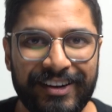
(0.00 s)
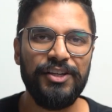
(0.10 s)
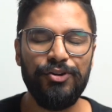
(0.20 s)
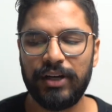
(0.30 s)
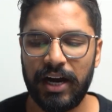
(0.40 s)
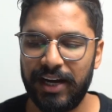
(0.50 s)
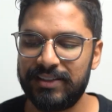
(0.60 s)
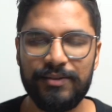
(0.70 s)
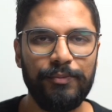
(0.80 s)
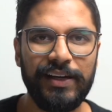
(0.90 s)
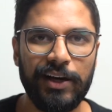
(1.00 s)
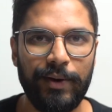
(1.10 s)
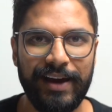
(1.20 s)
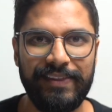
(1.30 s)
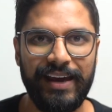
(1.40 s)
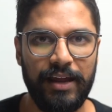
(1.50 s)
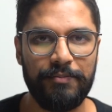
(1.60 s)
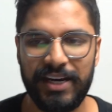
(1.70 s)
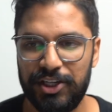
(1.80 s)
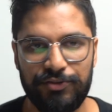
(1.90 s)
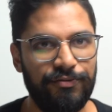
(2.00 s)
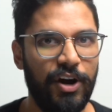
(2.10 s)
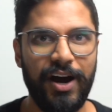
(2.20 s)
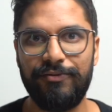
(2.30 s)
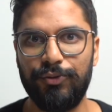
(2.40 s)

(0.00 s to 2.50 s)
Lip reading: then you can't simply go out there and manage 5